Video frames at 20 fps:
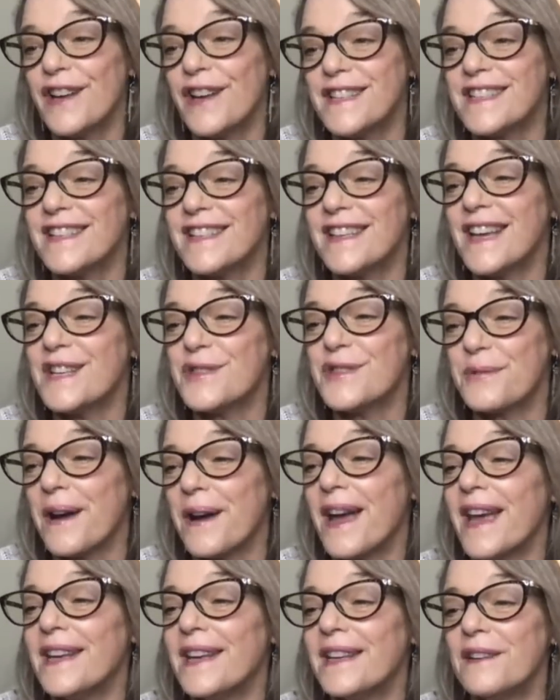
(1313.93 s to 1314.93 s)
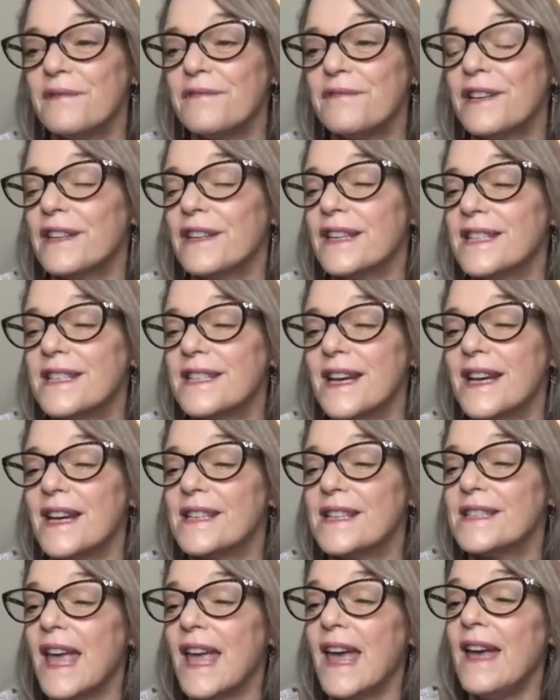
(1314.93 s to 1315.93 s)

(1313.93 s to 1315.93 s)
resonates, right? It really does.